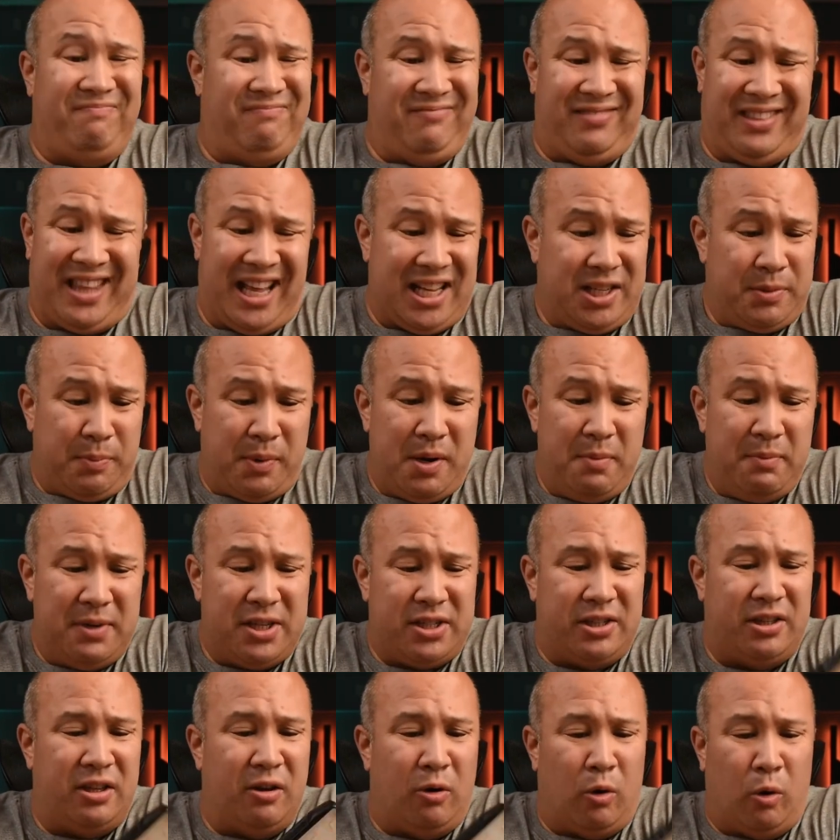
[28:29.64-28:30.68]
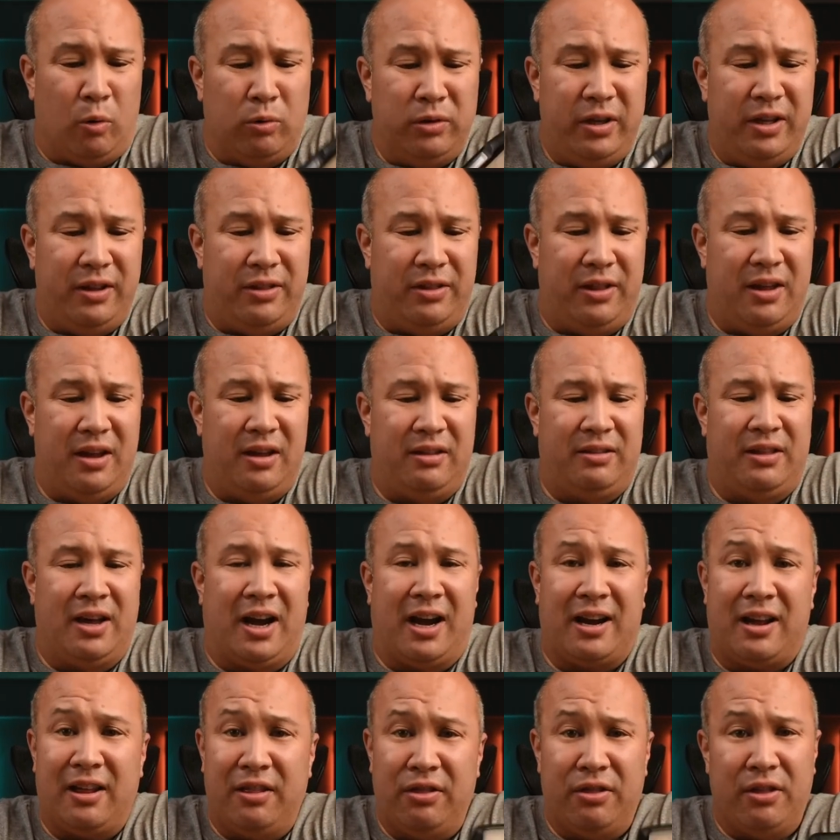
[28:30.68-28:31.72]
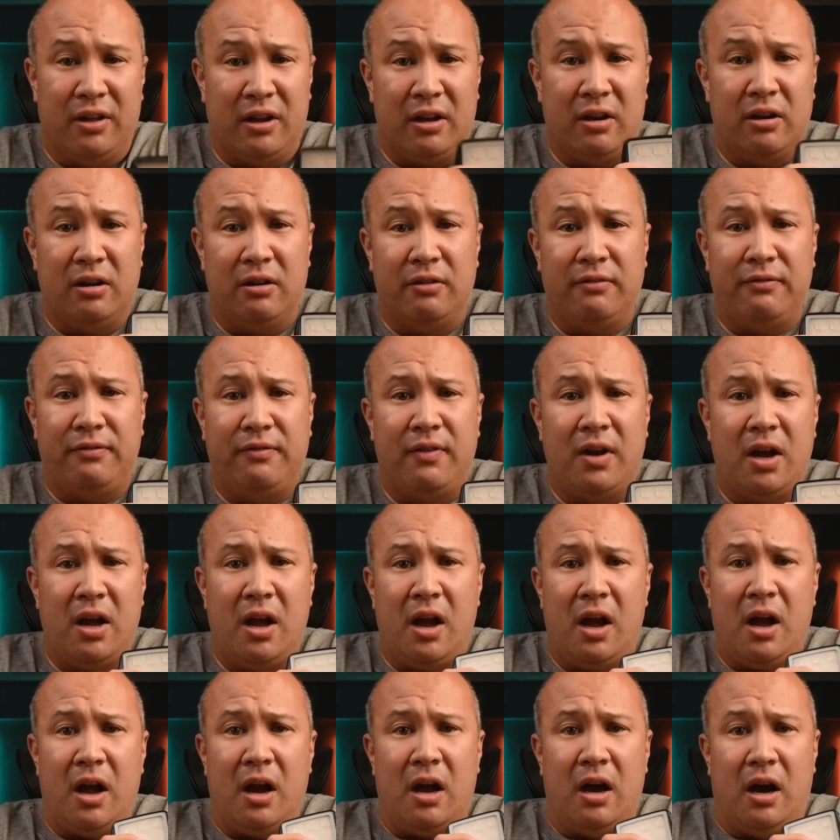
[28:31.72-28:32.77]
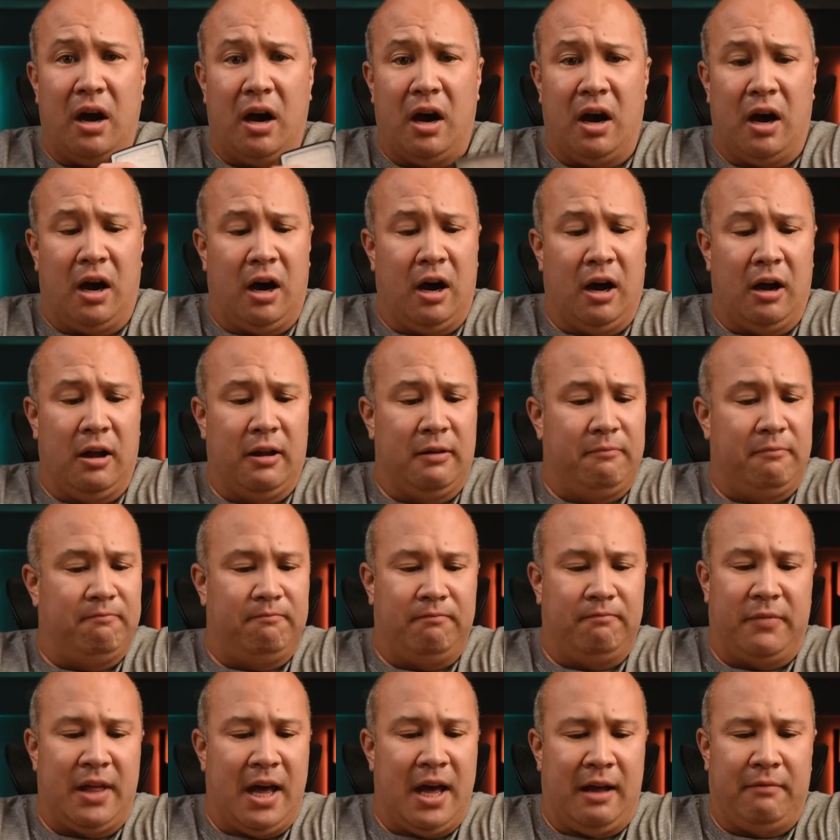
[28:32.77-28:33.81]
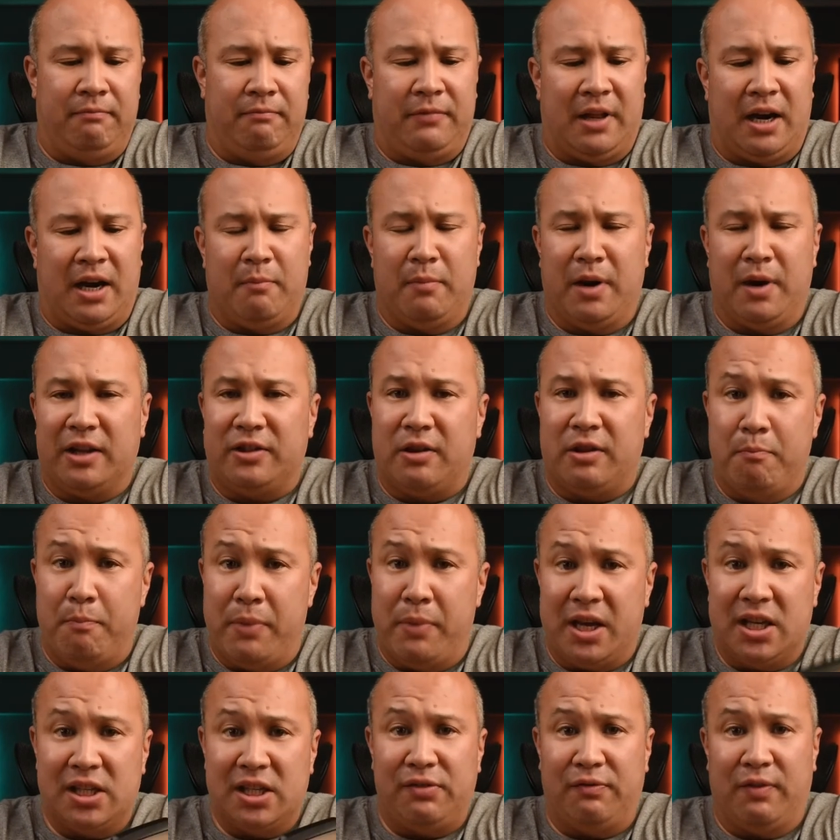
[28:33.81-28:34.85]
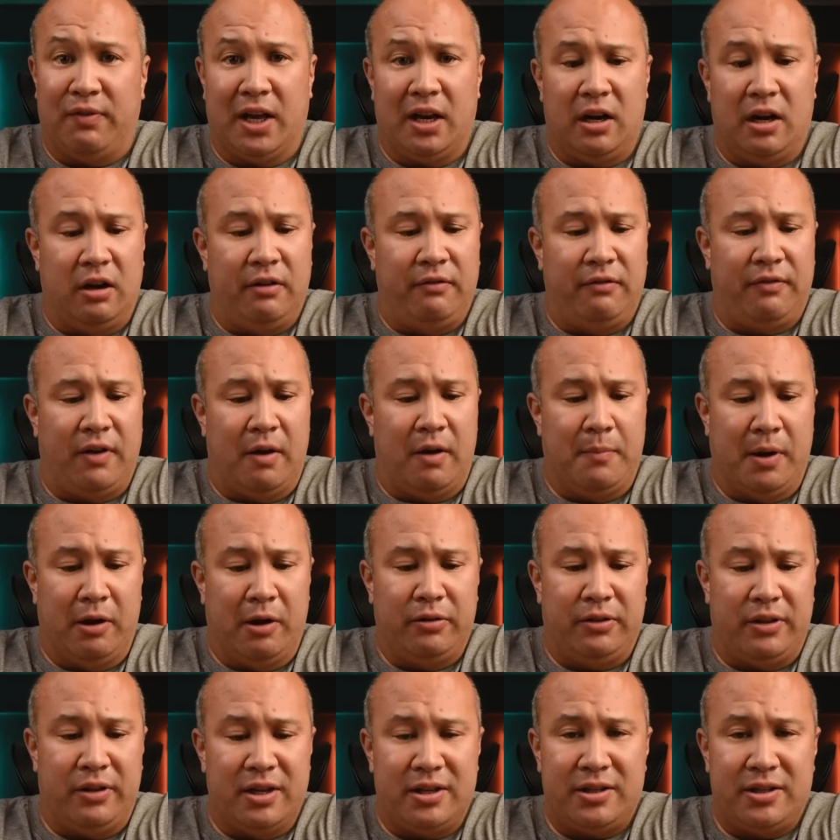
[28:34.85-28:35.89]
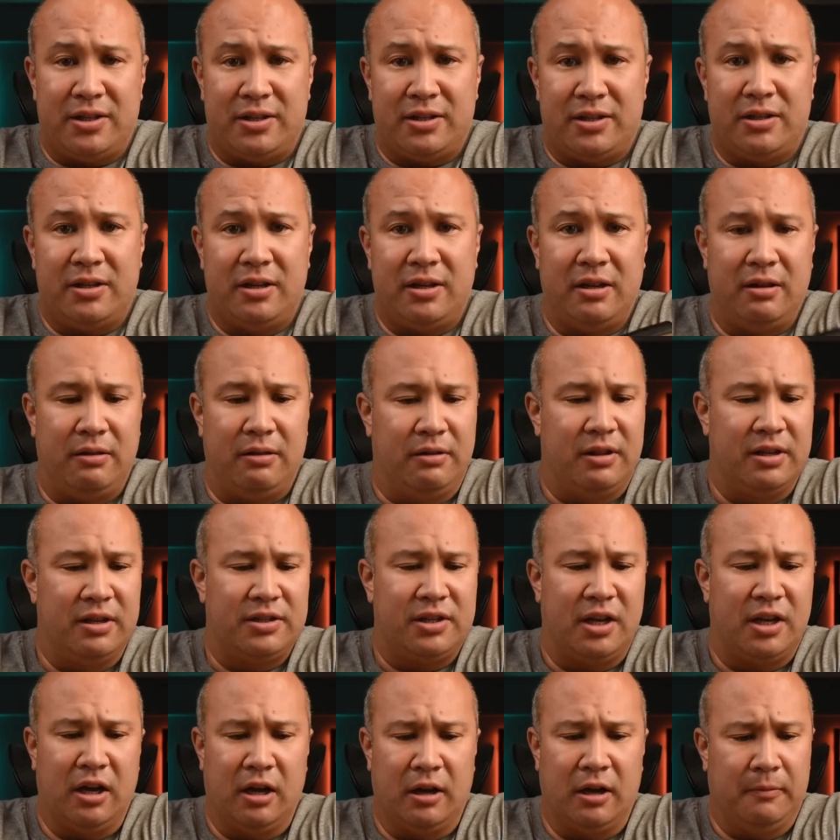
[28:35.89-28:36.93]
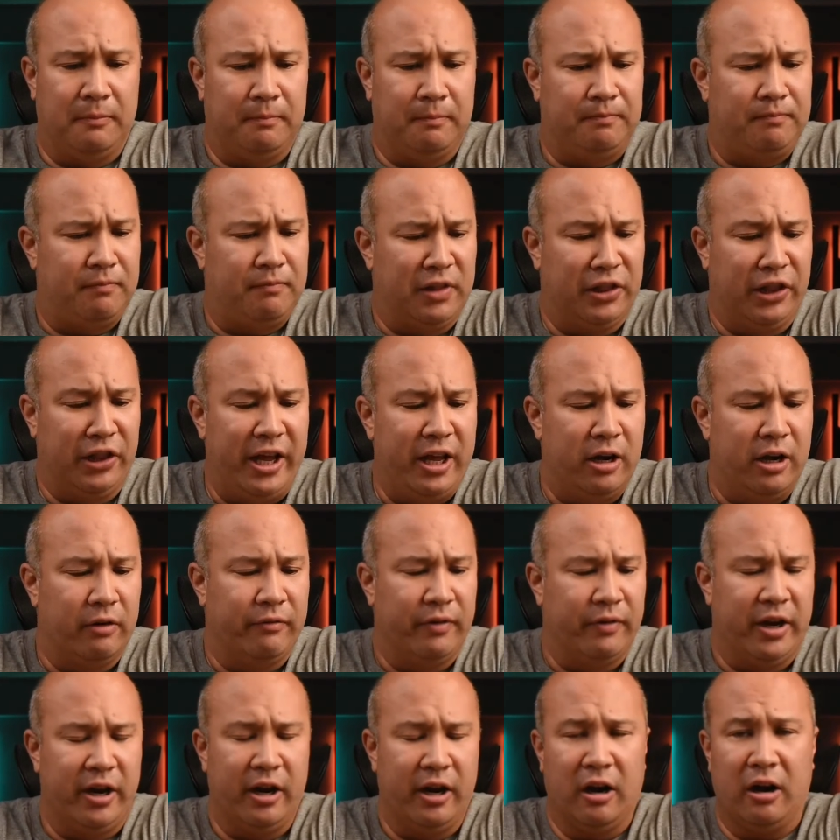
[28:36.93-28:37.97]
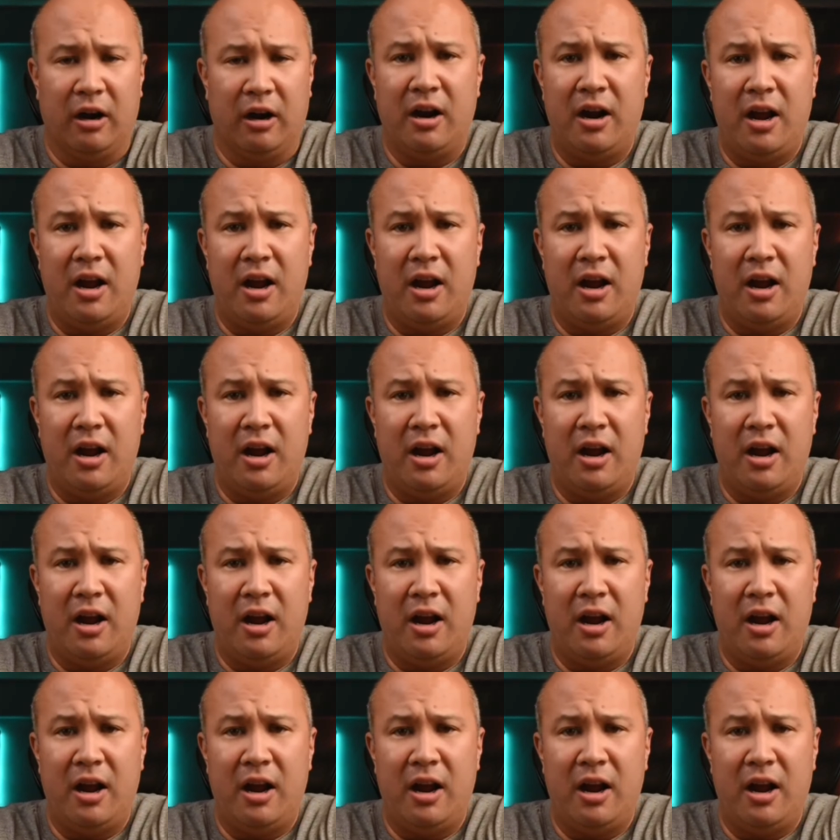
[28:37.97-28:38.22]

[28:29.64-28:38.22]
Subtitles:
That's pretty much the only thing that I can think of that I'm not the biggest fan of about this light over here.